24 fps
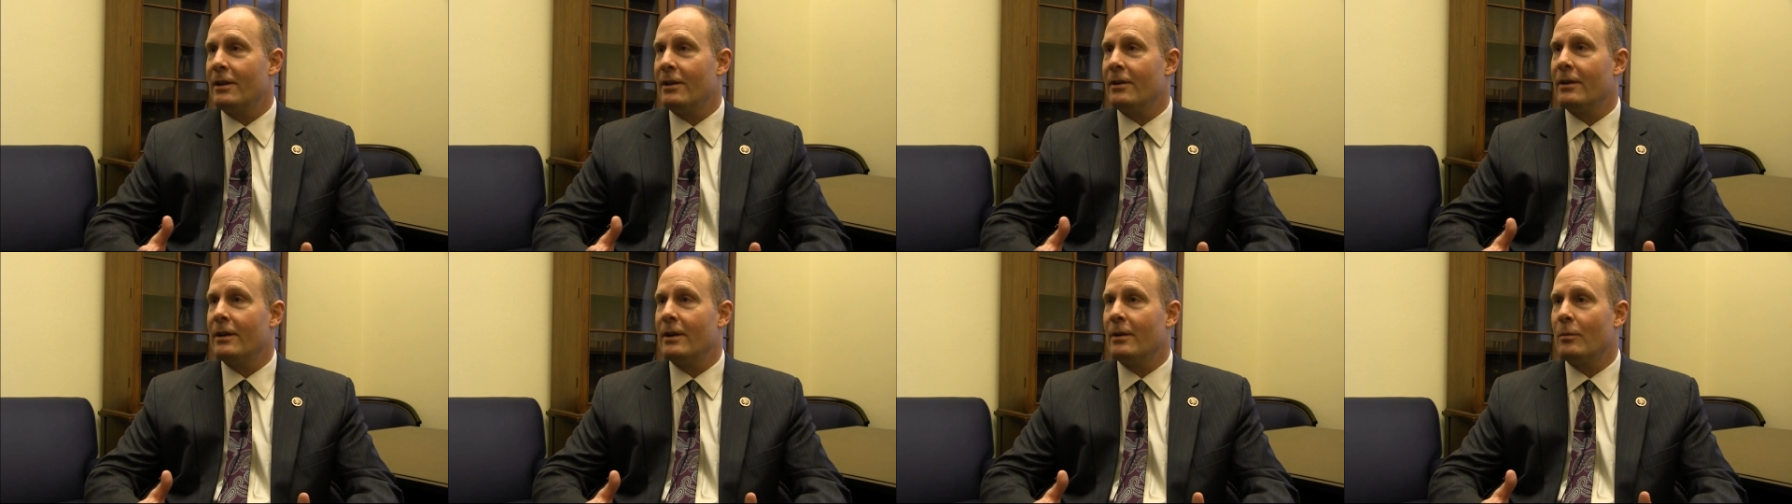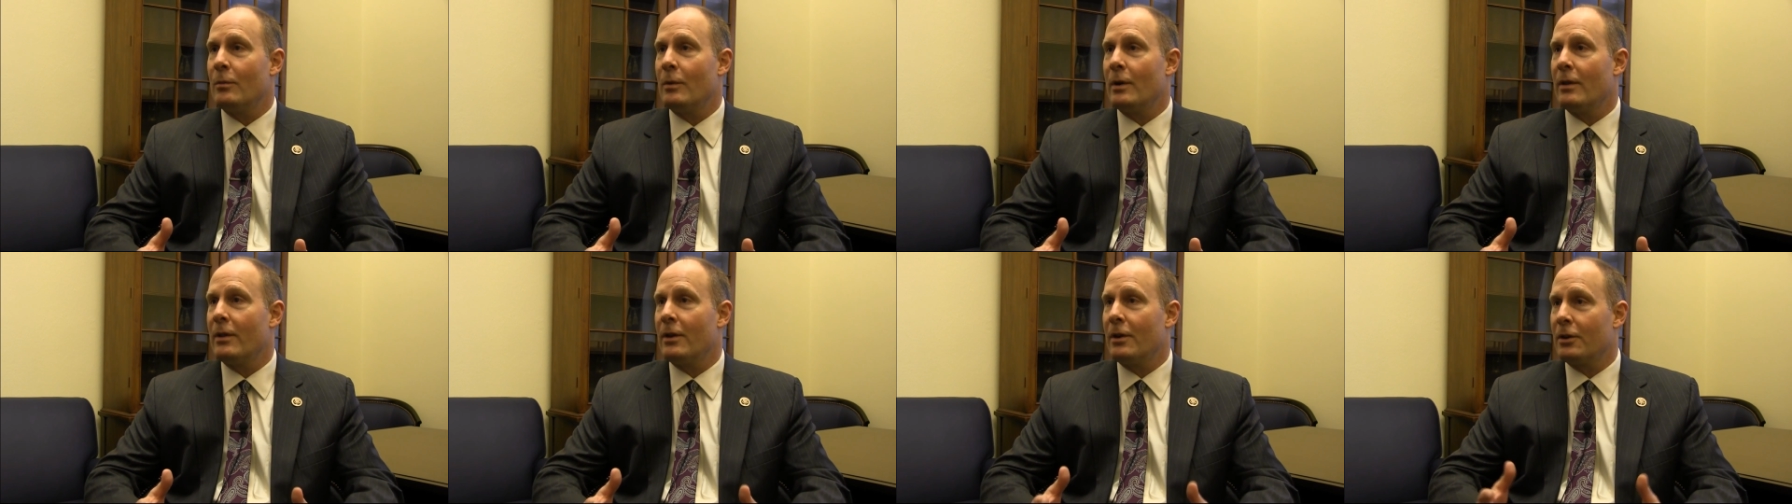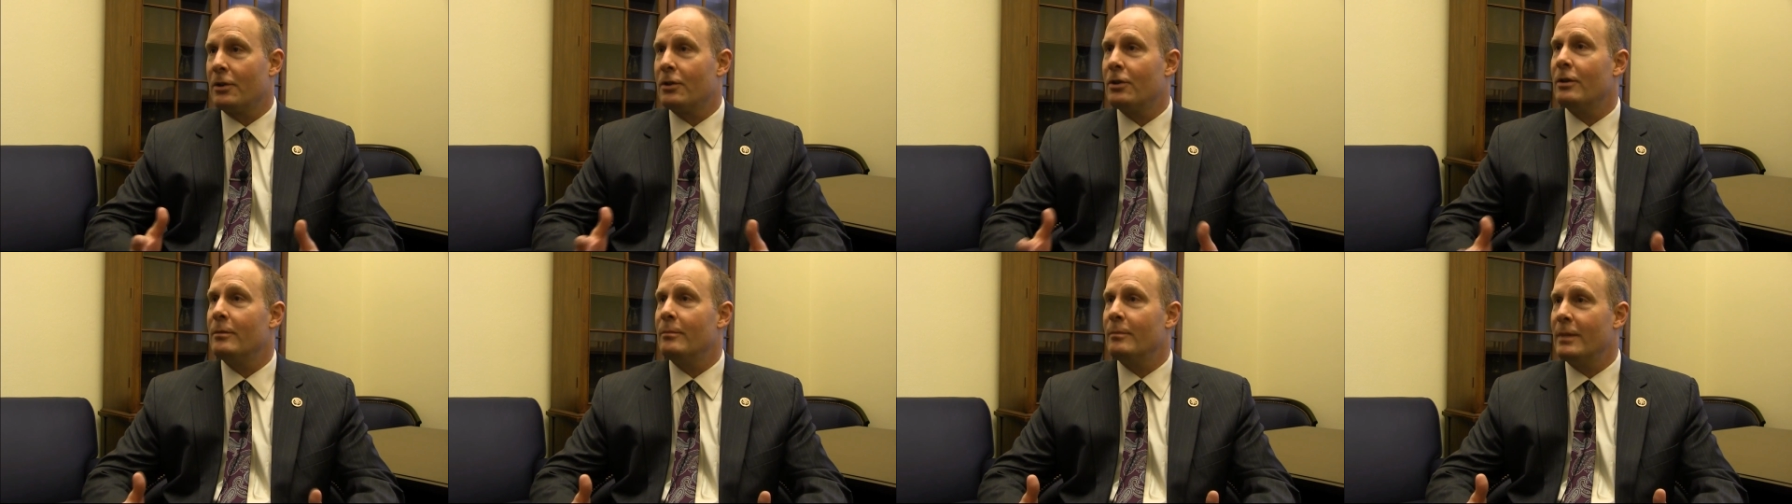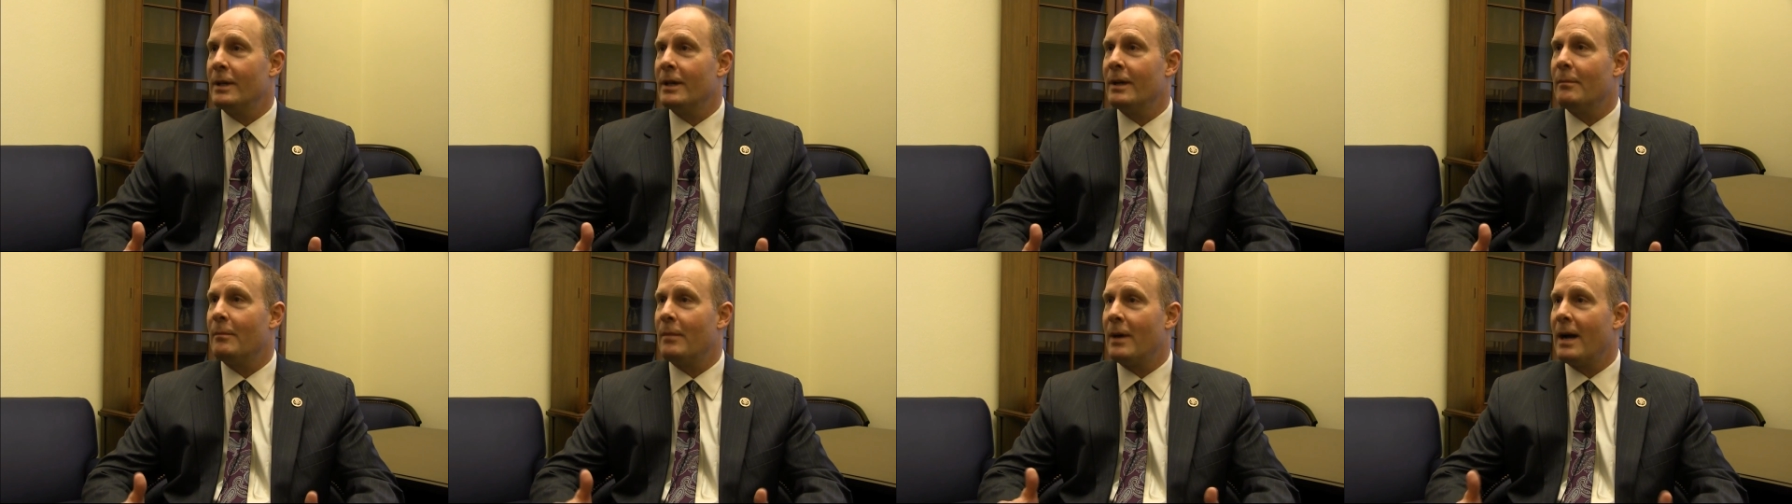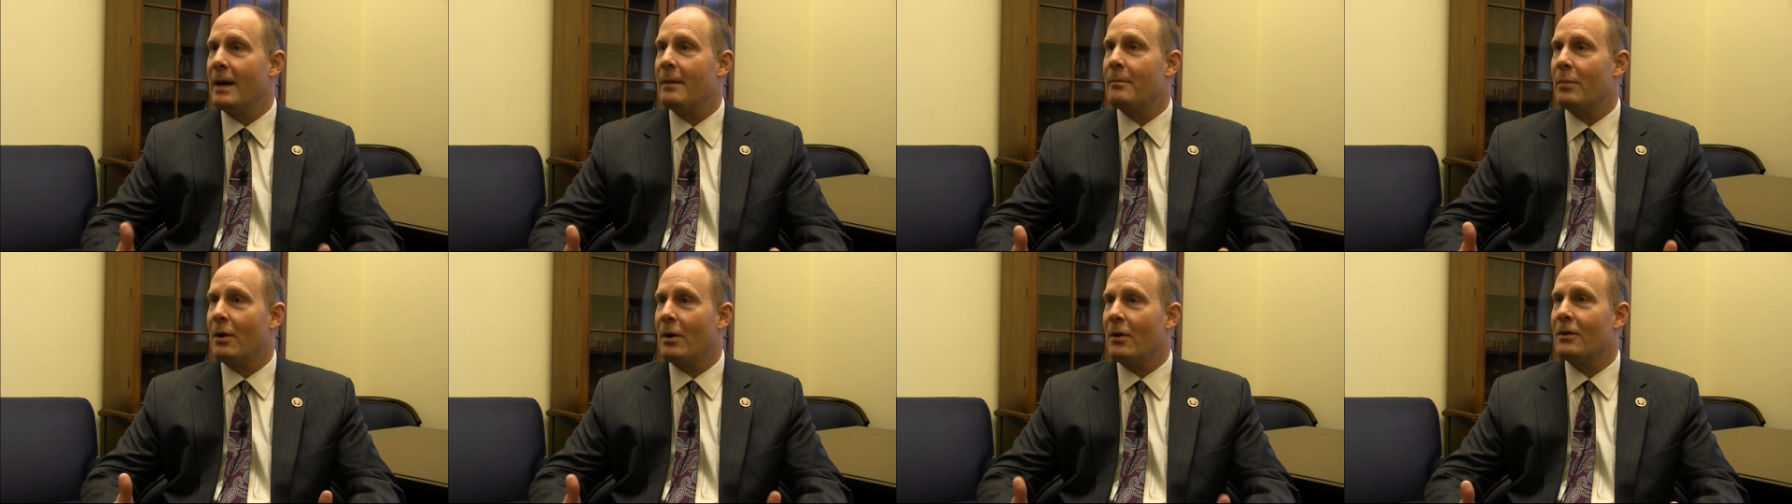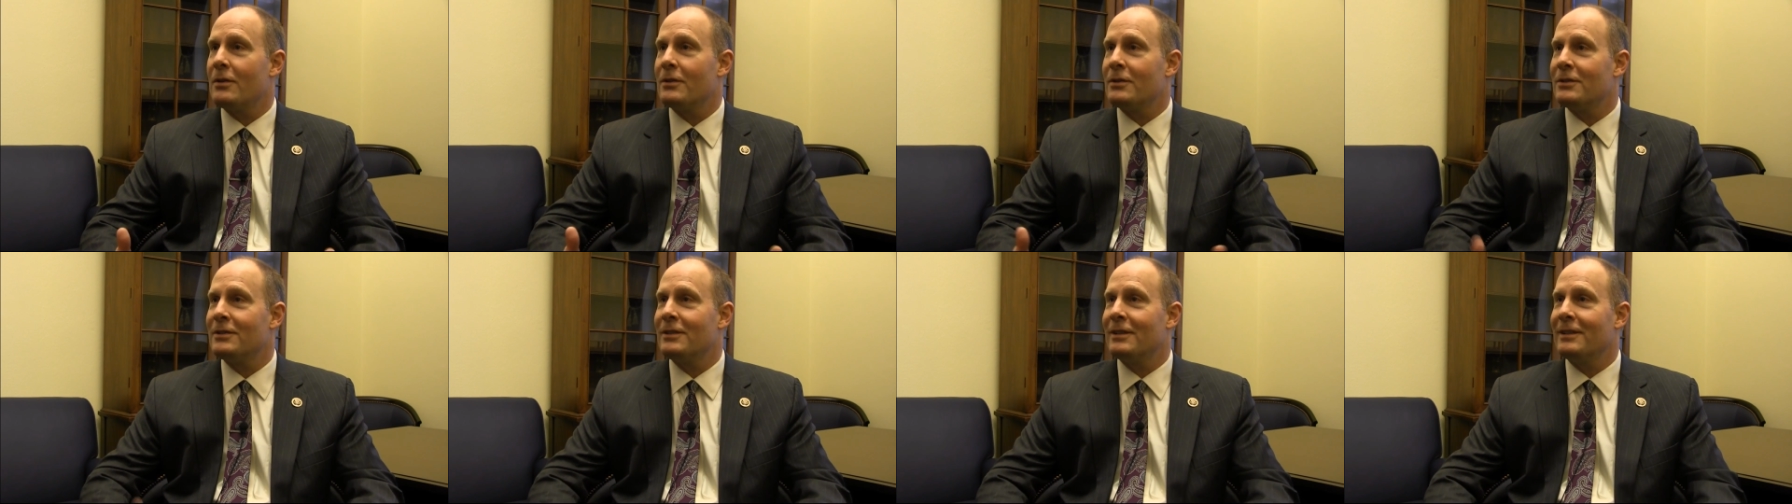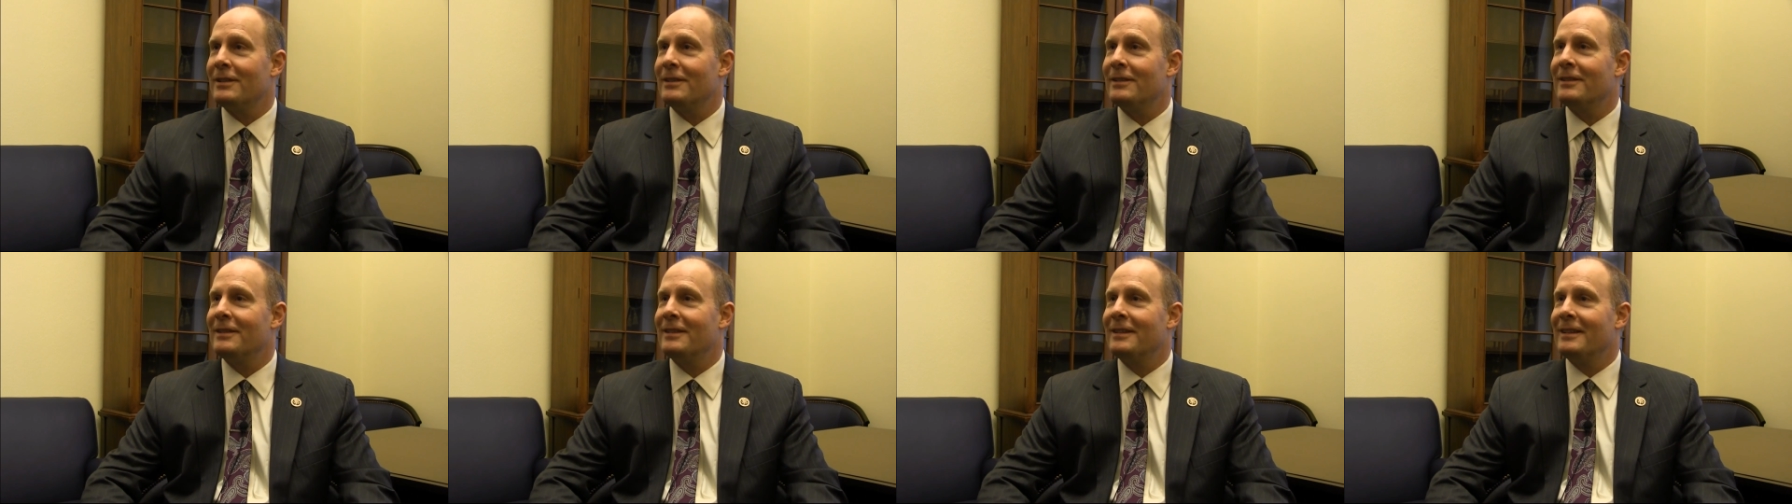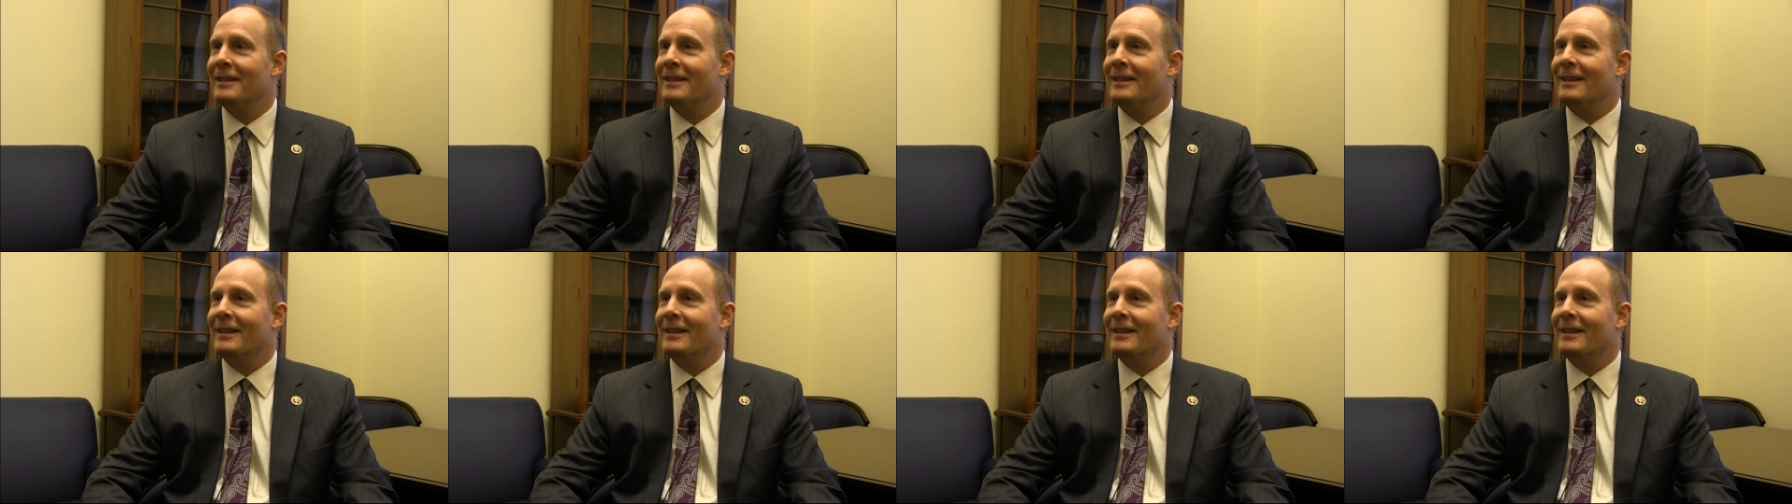area where there could be a bipartisan